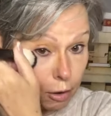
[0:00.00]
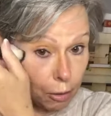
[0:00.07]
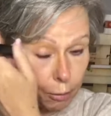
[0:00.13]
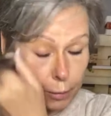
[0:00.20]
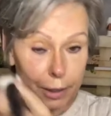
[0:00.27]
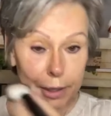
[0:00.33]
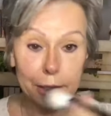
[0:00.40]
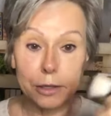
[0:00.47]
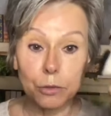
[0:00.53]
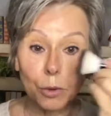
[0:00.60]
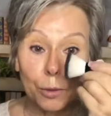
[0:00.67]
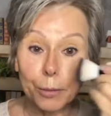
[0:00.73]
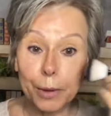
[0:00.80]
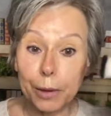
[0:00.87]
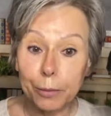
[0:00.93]
because
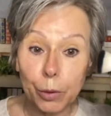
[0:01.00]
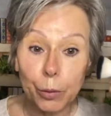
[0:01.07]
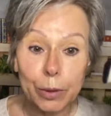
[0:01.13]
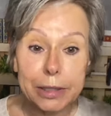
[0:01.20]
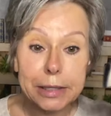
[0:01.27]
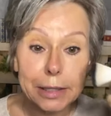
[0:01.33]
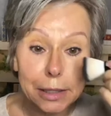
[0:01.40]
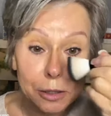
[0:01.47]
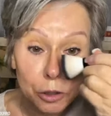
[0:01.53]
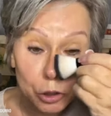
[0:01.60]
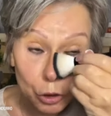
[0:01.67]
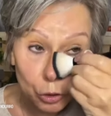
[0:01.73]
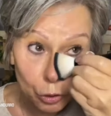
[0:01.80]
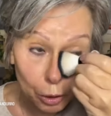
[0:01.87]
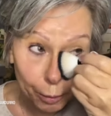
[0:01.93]
remember, we didn't do
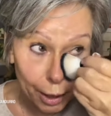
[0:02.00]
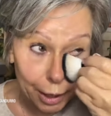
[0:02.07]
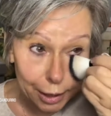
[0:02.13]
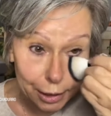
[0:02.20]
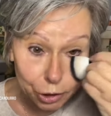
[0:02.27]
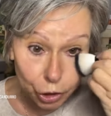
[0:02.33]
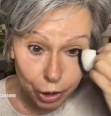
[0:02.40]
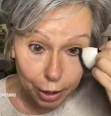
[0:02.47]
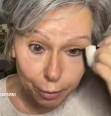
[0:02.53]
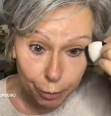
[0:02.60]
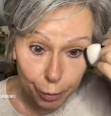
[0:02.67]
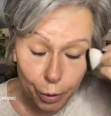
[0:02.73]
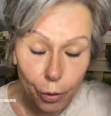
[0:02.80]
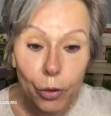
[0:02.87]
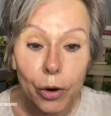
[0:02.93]
the pie shape
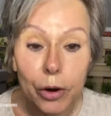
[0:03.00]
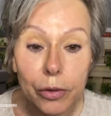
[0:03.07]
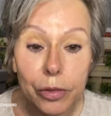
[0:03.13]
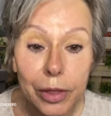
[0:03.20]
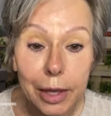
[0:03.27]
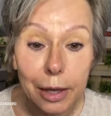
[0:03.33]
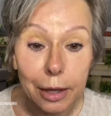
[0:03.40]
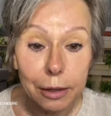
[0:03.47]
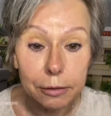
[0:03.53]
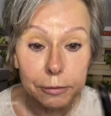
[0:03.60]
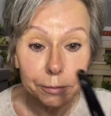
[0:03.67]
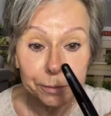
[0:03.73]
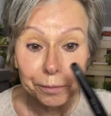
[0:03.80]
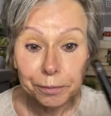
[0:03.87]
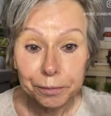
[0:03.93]
or the
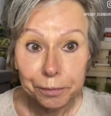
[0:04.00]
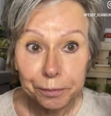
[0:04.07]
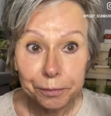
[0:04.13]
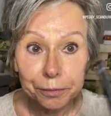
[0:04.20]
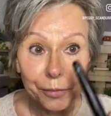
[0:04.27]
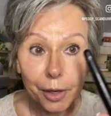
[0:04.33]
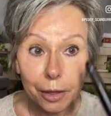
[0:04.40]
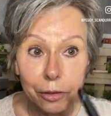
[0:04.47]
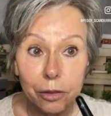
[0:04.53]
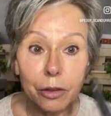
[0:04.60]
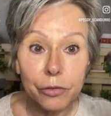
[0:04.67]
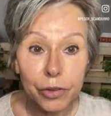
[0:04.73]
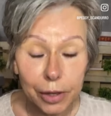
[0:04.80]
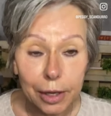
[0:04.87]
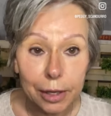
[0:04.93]

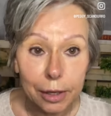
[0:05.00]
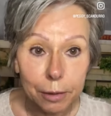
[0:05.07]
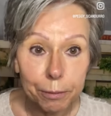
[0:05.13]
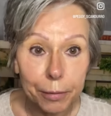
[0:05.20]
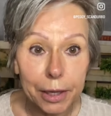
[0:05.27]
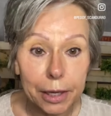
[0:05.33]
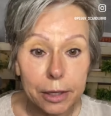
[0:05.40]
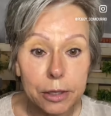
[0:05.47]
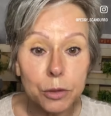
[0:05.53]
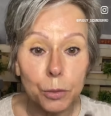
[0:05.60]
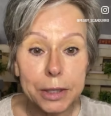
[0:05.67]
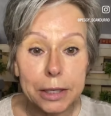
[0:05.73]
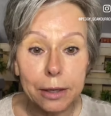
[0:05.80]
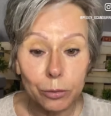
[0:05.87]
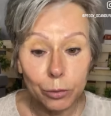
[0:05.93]
V because
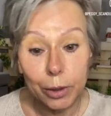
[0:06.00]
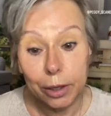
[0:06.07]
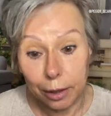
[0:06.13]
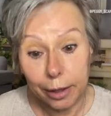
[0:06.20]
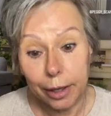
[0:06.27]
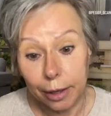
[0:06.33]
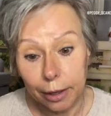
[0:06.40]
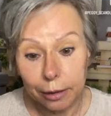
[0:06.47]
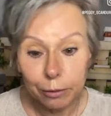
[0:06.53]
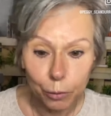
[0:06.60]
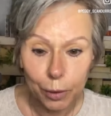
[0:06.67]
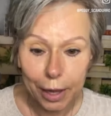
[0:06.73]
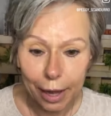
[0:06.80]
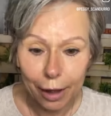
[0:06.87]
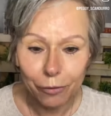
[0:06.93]
we
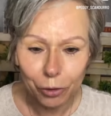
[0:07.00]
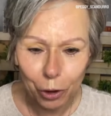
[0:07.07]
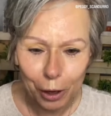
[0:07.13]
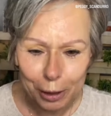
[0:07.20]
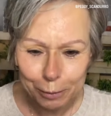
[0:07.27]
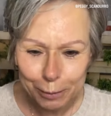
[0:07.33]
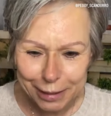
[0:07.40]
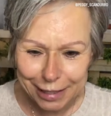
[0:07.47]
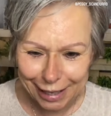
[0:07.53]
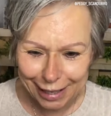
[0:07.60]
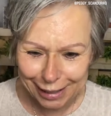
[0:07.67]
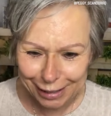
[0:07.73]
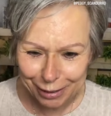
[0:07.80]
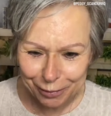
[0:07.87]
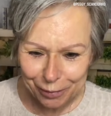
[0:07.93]
have crepe
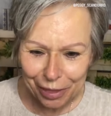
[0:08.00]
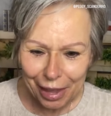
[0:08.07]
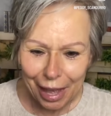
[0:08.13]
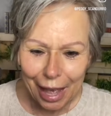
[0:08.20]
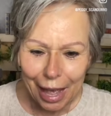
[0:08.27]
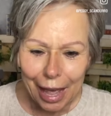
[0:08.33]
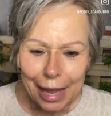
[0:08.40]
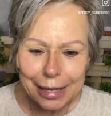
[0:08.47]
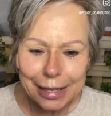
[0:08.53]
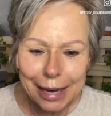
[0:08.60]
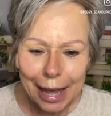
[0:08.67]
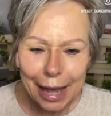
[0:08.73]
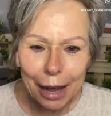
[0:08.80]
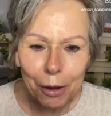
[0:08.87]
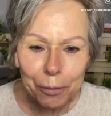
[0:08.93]
skin. Now,